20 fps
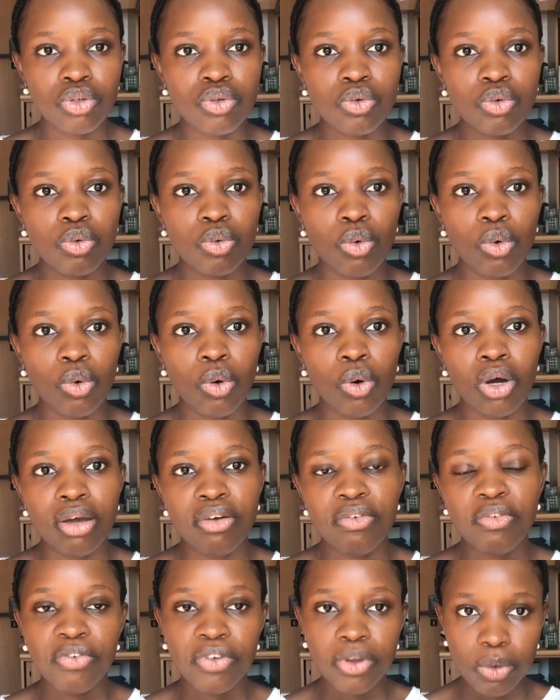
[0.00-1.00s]
to
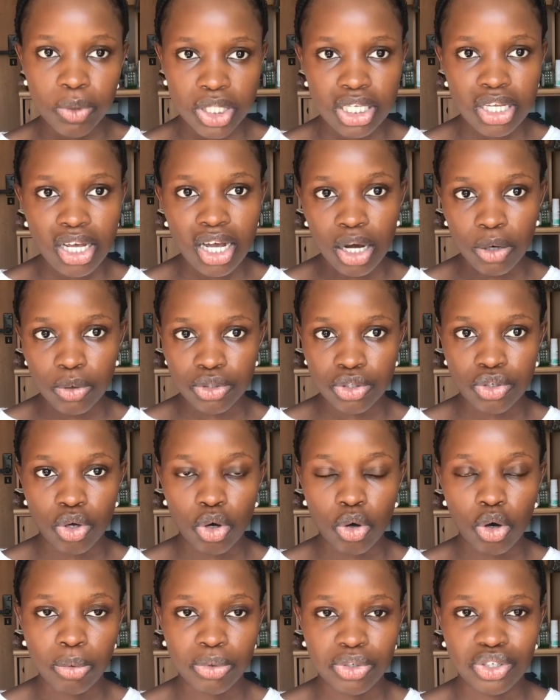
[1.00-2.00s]
filter out
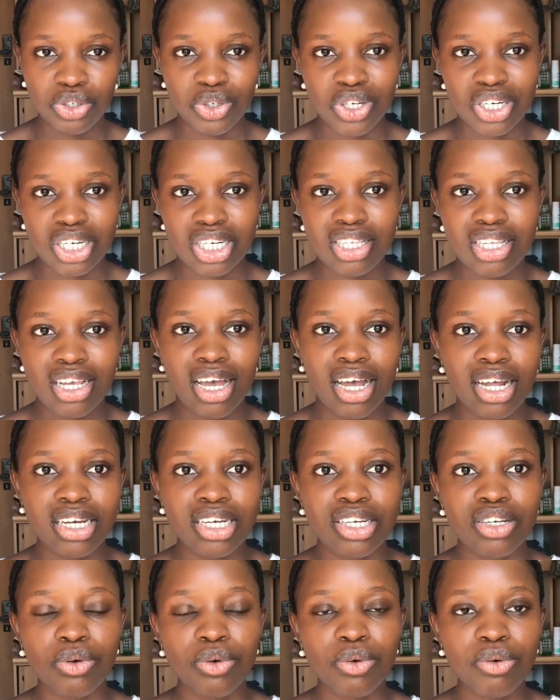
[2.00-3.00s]
your options
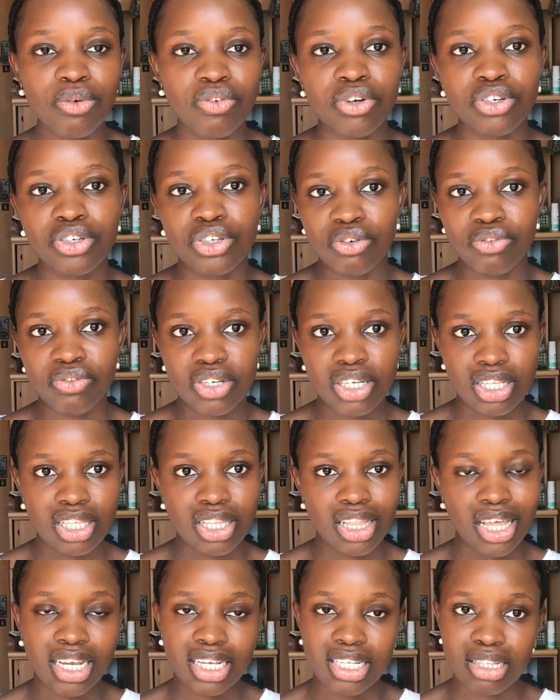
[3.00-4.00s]
and look for the university
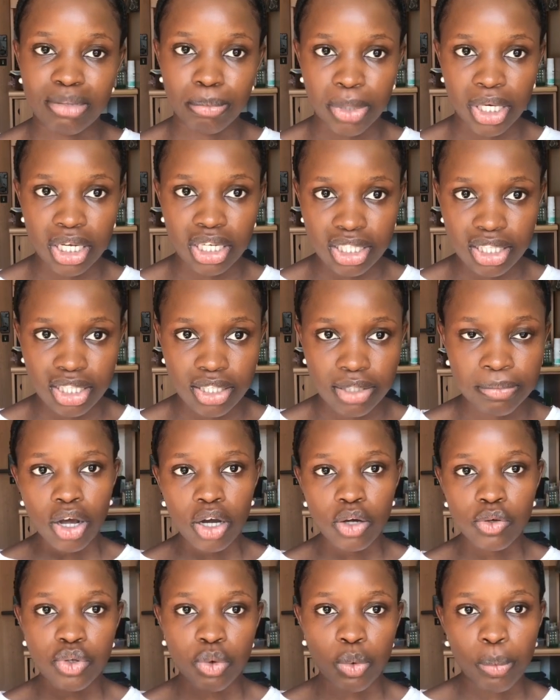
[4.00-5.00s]
that is best.
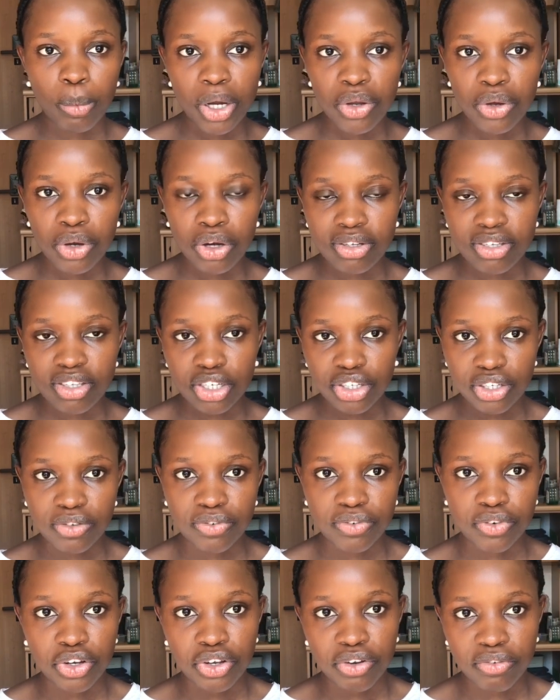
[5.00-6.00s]
Also, when you are searching
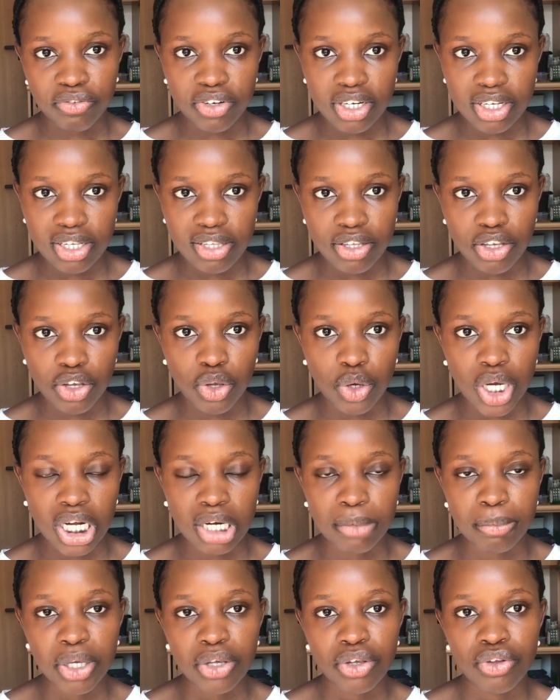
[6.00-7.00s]
for university, you
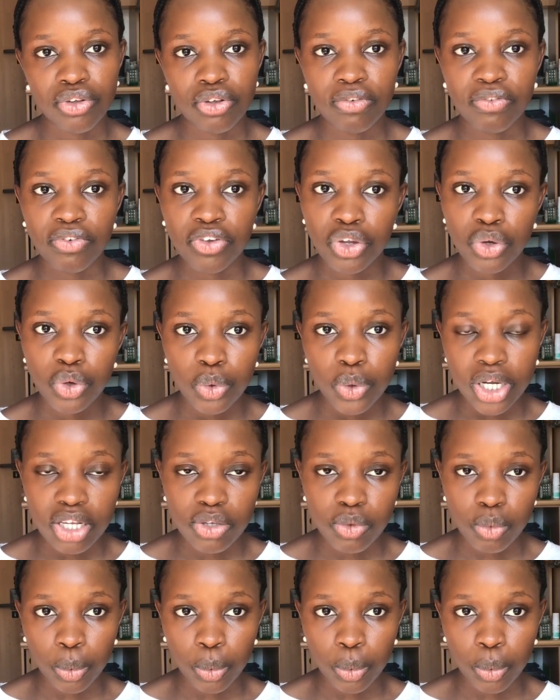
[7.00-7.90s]
can make use of Q S